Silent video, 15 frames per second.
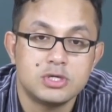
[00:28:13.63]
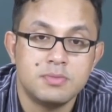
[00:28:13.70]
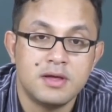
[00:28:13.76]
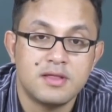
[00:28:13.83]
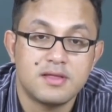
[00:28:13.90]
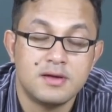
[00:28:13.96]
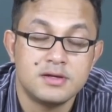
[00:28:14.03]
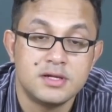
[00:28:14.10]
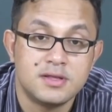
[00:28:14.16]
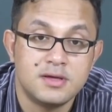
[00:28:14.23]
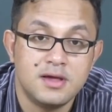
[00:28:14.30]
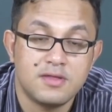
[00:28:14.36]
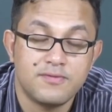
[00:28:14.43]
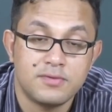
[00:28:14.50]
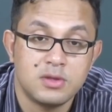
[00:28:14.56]
to be a
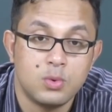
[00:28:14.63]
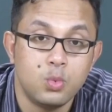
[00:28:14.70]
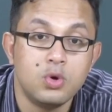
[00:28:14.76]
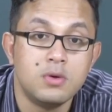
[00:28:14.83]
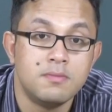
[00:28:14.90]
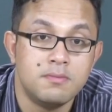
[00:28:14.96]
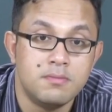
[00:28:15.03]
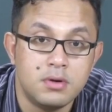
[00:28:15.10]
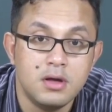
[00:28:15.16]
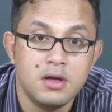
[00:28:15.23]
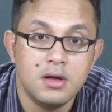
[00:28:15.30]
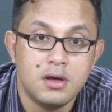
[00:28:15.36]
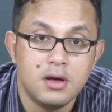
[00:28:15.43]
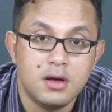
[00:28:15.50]
disease from the womb.